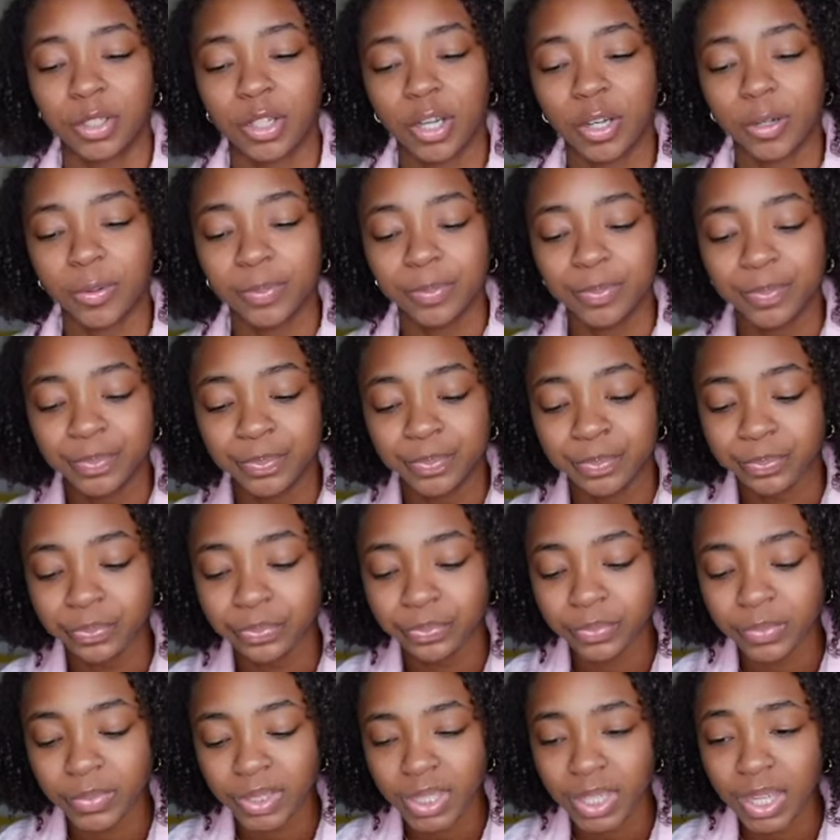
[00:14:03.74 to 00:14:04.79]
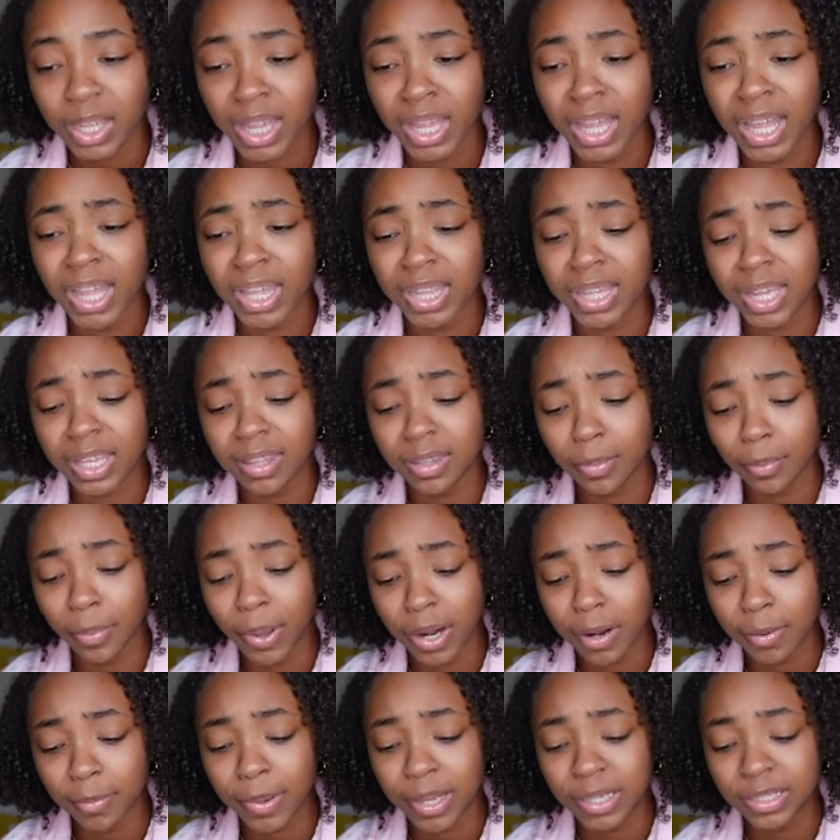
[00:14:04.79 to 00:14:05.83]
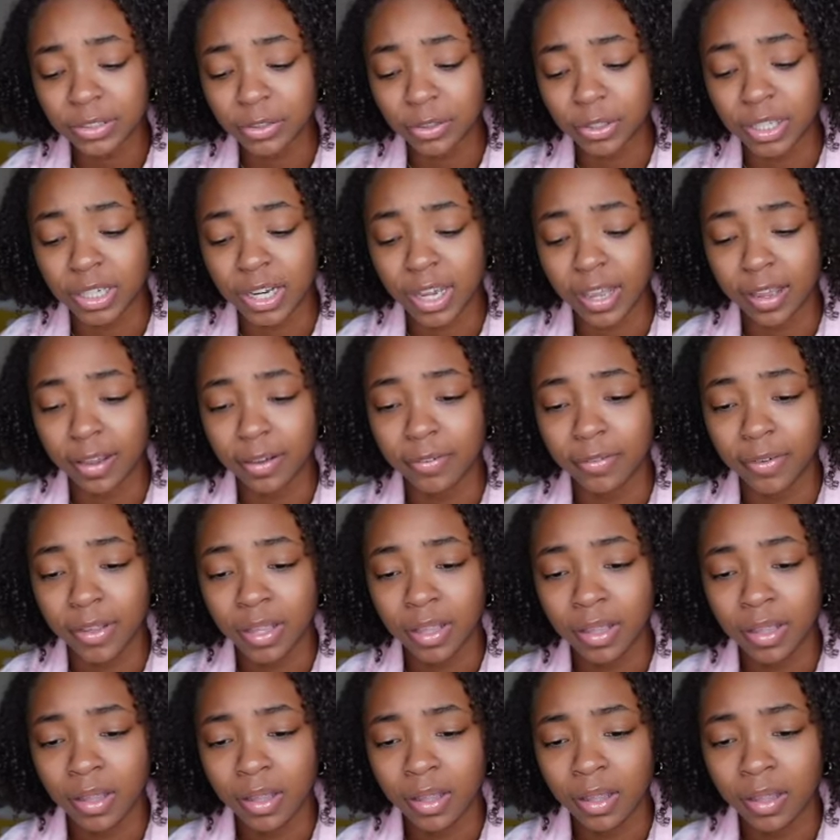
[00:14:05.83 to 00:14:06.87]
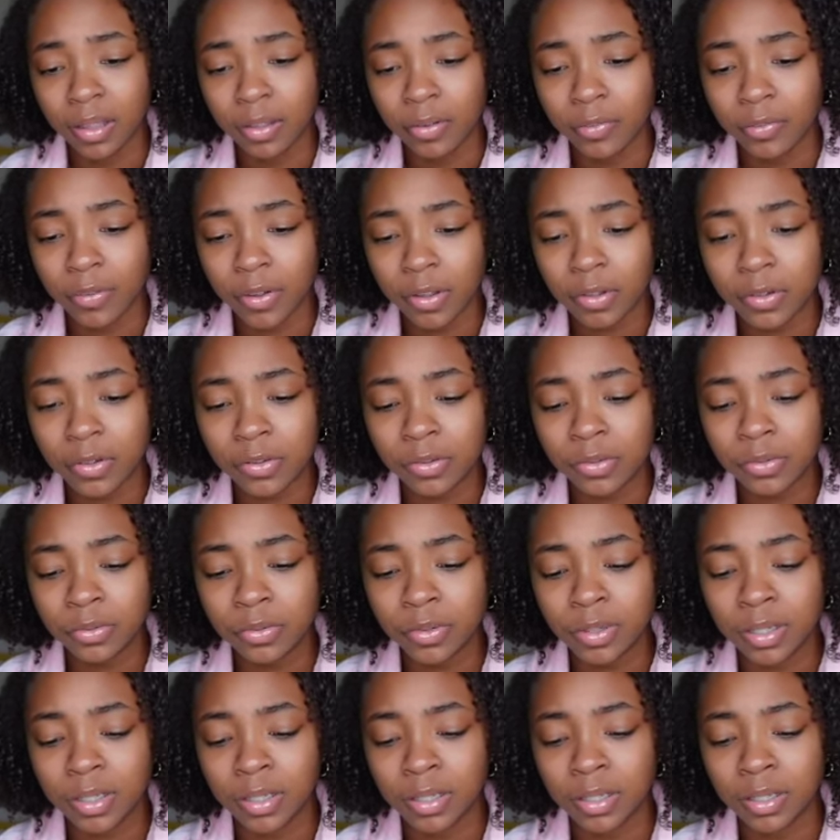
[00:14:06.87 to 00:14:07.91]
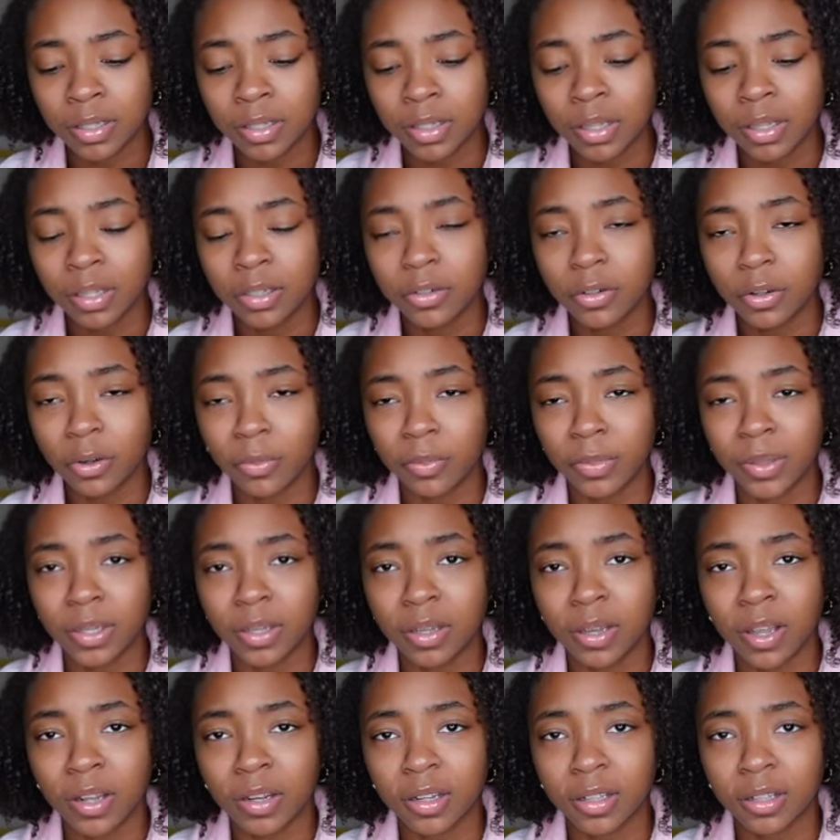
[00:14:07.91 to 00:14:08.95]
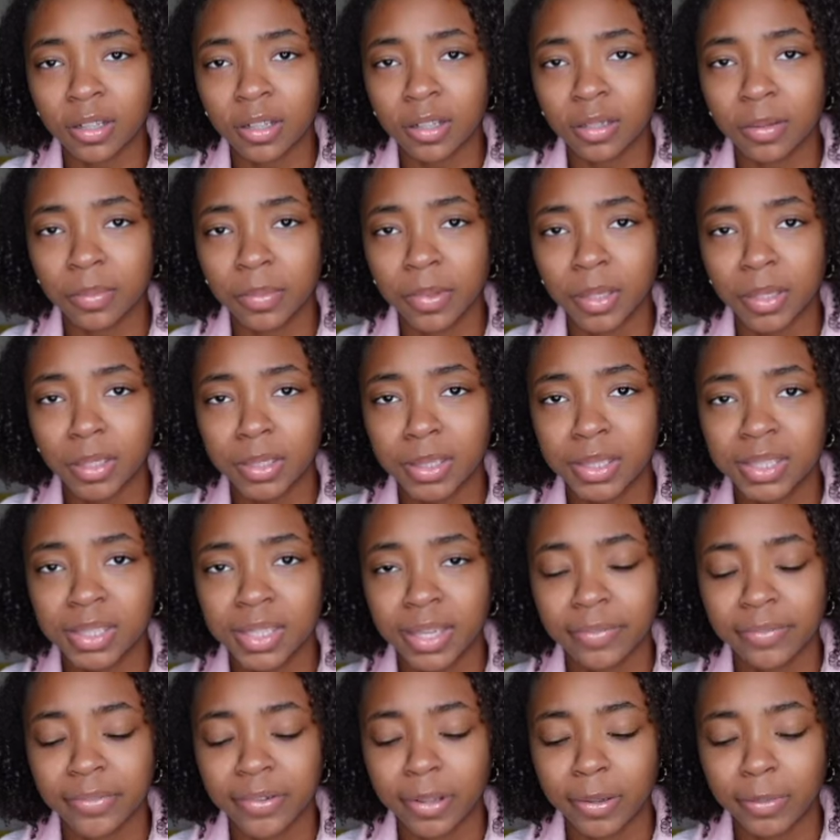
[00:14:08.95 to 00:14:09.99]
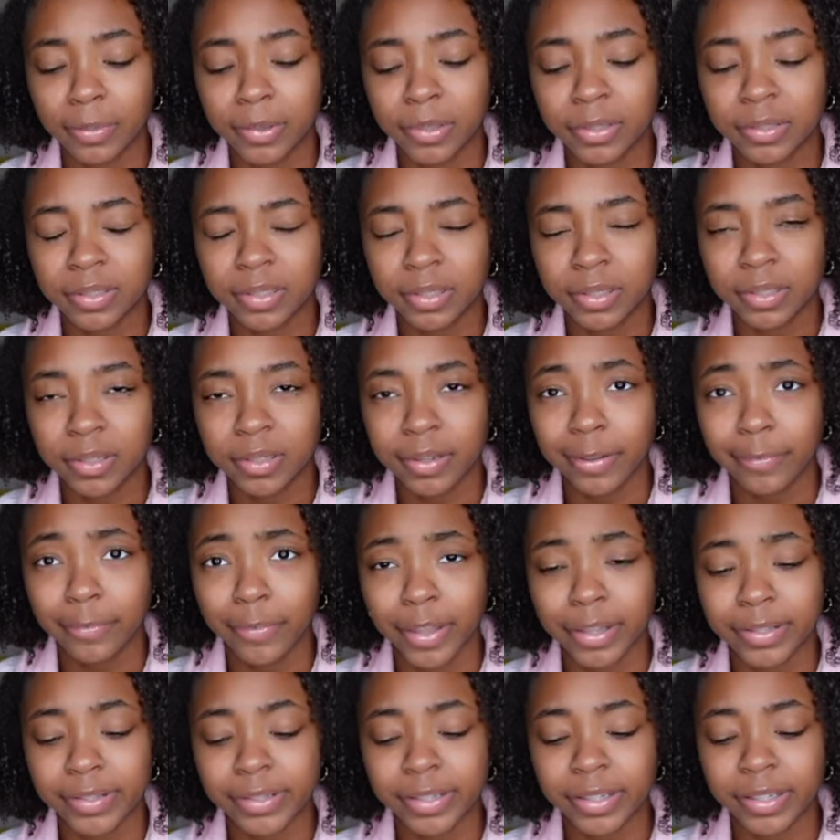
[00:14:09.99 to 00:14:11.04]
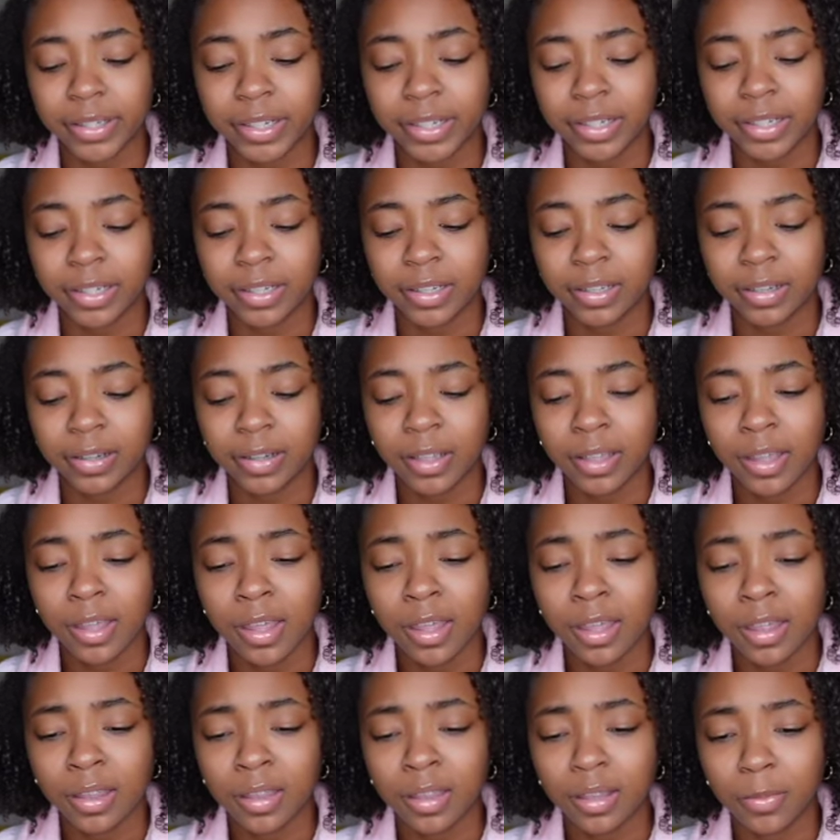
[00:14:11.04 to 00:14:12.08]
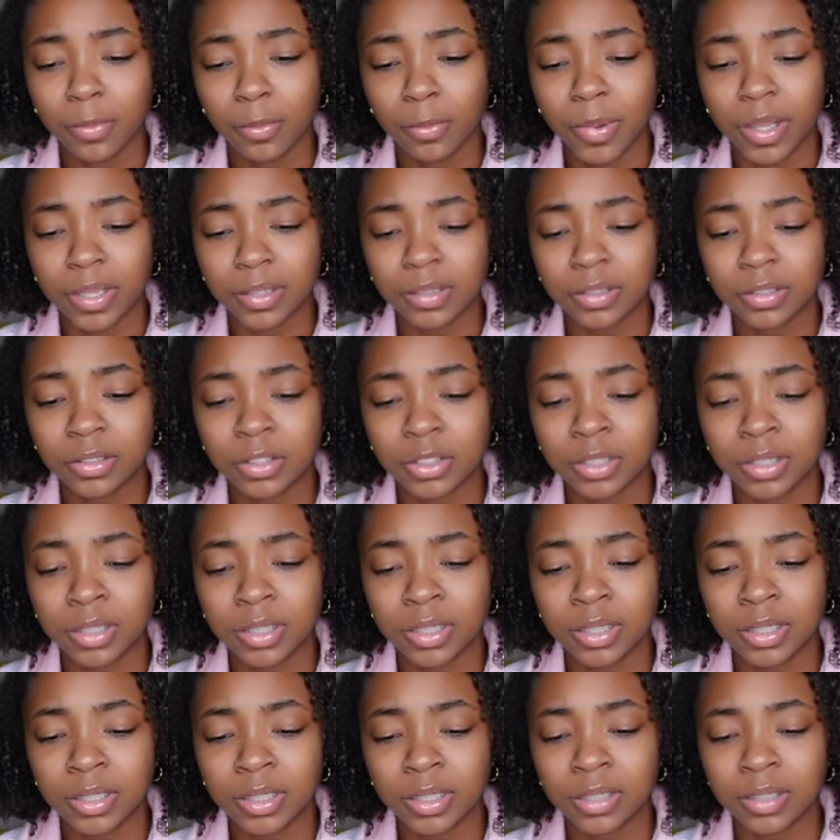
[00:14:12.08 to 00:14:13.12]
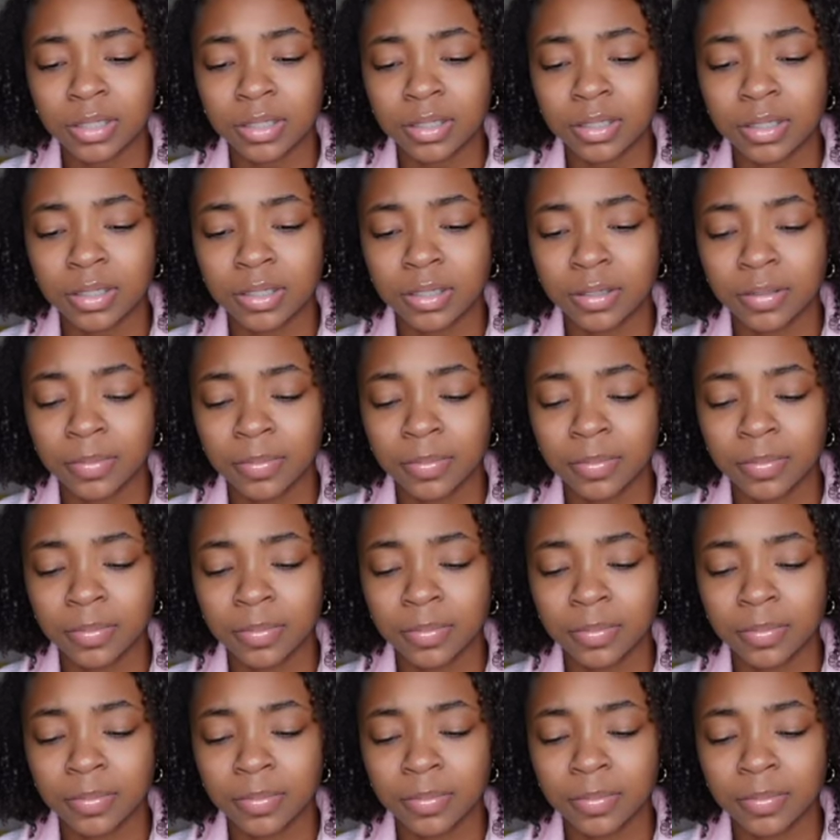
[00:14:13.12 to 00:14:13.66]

you know. And at the bottom of my screen, I have phone. Don't be calling them unsaved numbers if y'all seen any. messages.